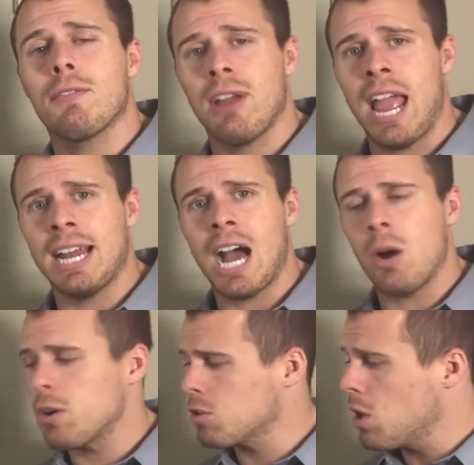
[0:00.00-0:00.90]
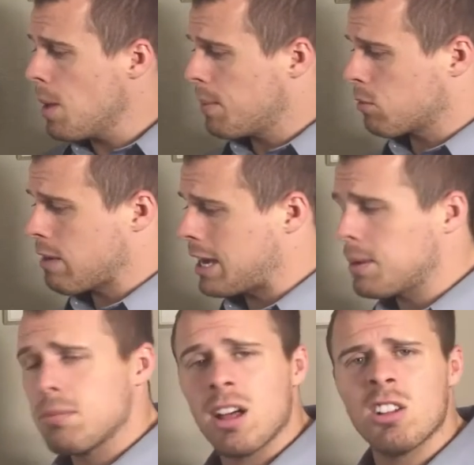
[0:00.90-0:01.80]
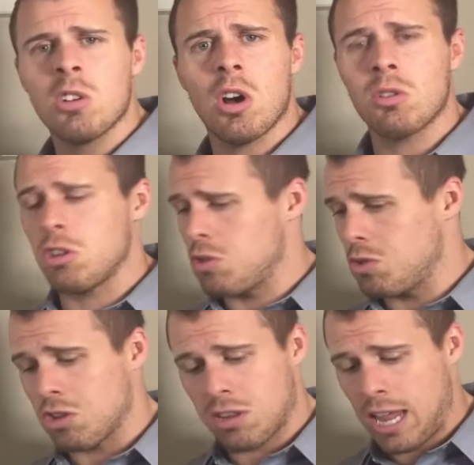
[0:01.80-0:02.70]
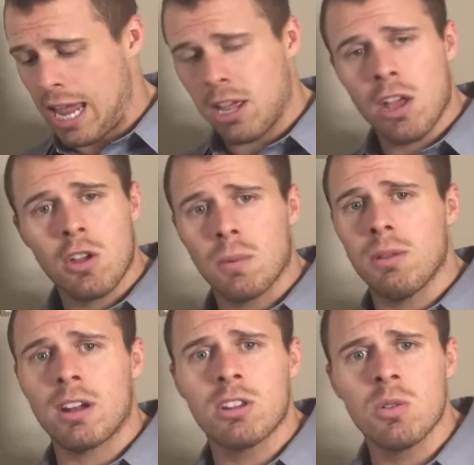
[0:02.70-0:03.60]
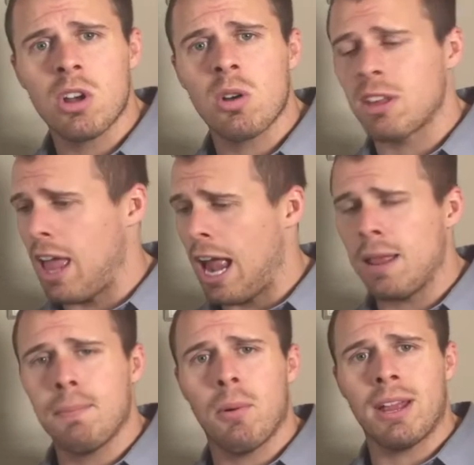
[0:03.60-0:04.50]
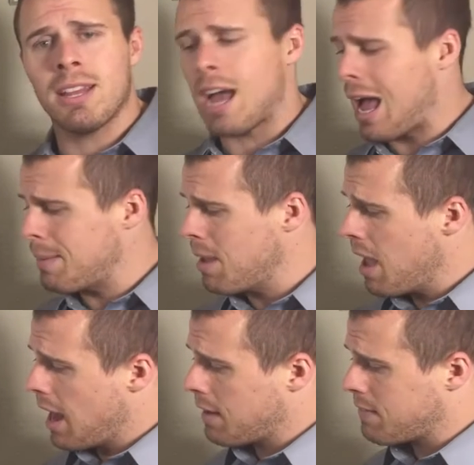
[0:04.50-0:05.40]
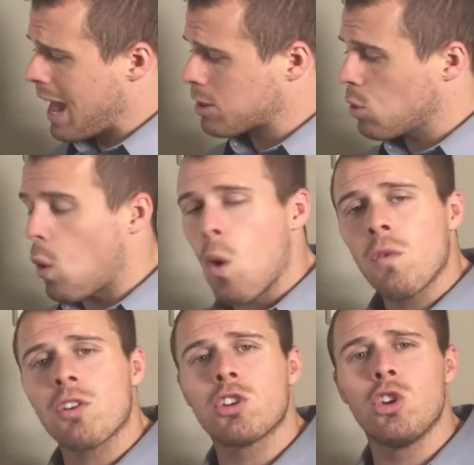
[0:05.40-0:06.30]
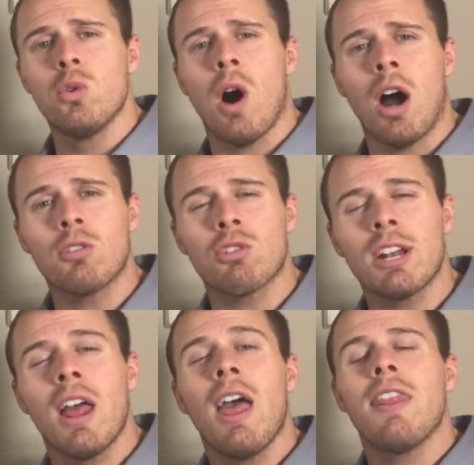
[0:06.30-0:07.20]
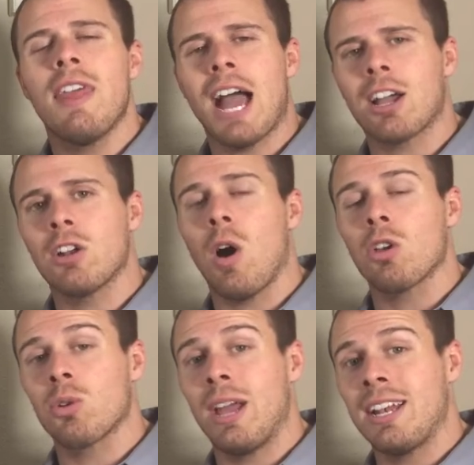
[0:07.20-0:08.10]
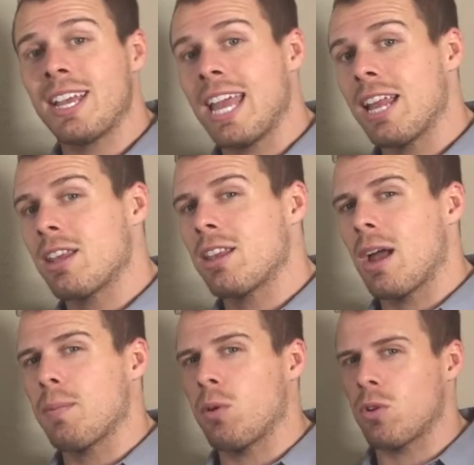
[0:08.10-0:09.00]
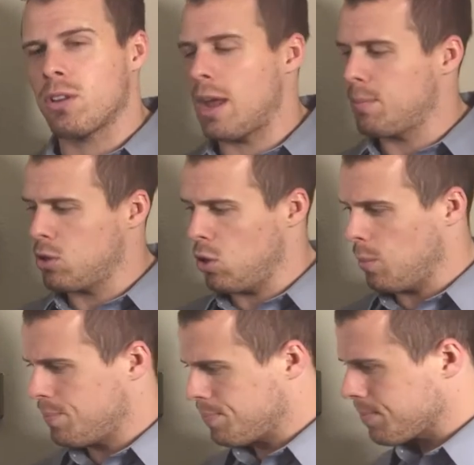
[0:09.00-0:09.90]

for 8 hours, but a random blood glucose is you just take your blood glucose at any point in time, and if that's over 200, that could also indicate to type 1 or type 2.